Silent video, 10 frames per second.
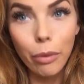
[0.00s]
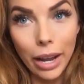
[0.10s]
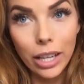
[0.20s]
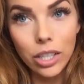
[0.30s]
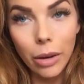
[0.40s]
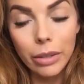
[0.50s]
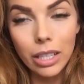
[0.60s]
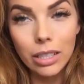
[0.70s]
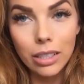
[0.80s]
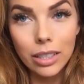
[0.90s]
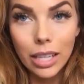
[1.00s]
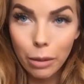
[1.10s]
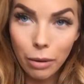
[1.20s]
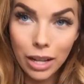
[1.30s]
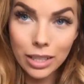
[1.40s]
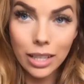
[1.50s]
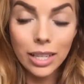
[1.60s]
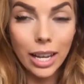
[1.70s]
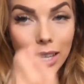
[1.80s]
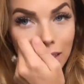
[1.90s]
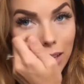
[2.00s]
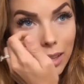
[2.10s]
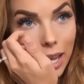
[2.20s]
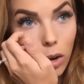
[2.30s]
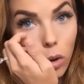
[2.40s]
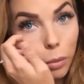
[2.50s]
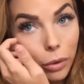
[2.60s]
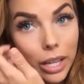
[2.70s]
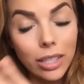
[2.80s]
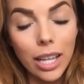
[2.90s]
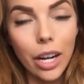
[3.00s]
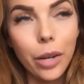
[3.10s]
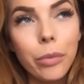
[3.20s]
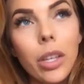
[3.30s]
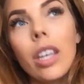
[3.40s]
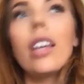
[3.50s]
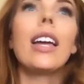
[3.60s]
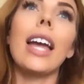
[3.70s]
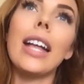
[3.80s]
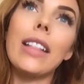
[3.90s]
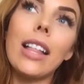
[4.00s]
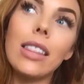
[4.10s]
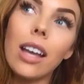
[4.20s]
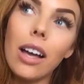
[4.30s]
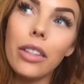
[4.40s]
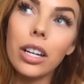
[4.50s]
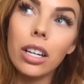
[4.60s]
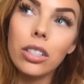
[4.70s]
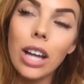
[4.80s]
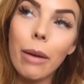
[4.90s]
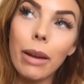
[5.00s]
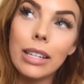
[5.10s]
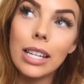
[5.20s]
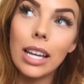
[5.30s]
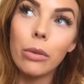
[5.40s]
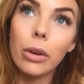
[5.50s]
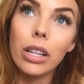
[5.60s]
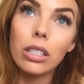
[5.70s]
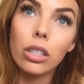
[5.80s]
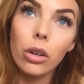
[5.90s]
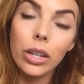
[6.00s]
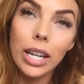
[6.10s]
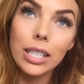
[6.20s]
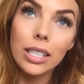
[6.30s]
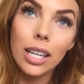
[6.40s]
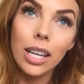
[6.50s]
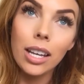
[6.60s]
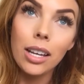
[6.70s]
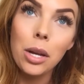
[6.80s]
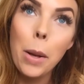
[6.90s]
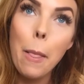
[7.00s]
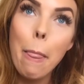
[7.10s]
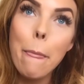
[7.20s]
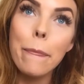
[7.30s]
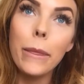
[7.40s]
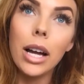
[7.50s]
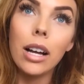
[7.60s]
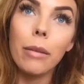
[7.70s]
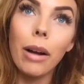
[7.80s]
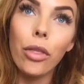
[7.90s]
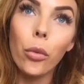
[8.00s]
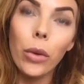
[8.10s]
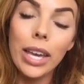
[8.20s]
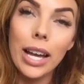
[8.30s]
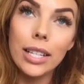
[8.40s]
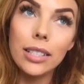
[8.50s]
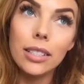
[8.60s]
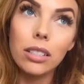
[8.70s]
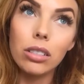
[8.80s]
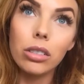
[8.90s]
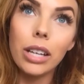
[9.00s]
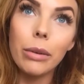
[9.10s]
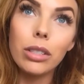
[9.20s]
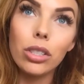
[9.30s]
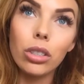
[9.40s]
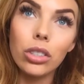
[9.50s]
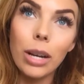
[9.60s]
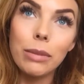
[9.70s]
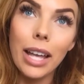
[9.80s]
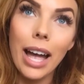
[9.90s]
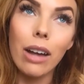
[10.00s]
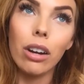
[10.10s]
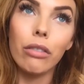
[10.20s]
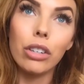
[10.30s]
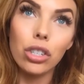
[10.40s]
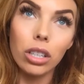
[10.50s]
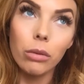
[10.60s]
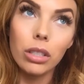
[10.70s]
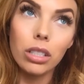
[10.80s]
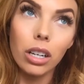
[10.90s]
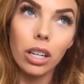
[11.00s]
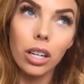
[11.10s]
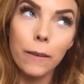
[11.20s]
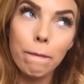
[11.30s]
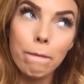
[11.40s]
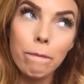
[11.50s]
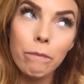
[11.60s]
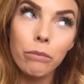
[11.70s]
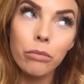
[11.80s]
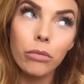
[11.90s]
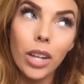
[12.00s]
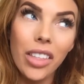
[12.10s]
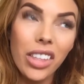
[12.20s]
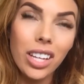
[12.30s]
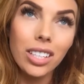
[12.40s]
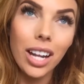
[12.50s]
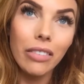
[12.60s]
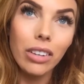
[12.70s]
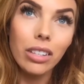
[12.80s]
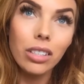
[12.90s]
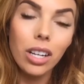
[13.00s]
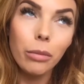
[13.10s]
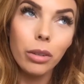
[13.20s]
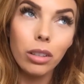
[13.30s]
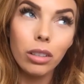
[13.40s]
branch, I was in data processing at the corporate center. And then the other job I did was go-go dancing on the weekends. So that was the 2 jobs I had originally when starting. Did I have another job?